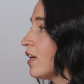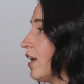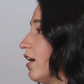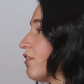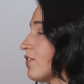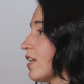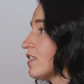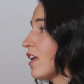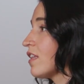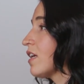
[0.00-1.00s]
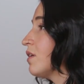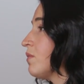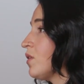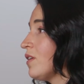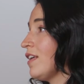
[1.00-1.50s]
enough. That's not the
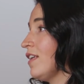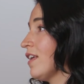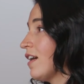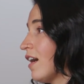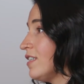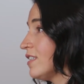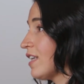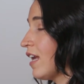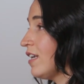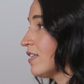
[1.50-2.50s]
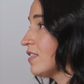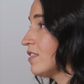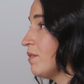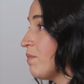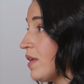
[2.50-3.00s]
community that God designed us
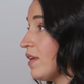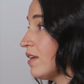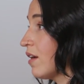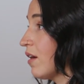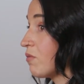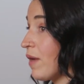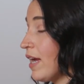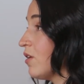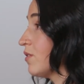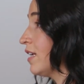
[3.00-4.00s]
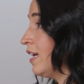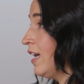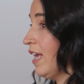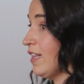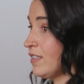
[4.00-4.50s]
to be around.
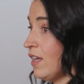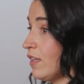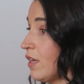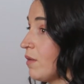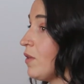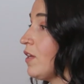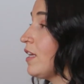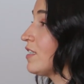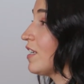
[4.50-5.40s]
And that's not the community He's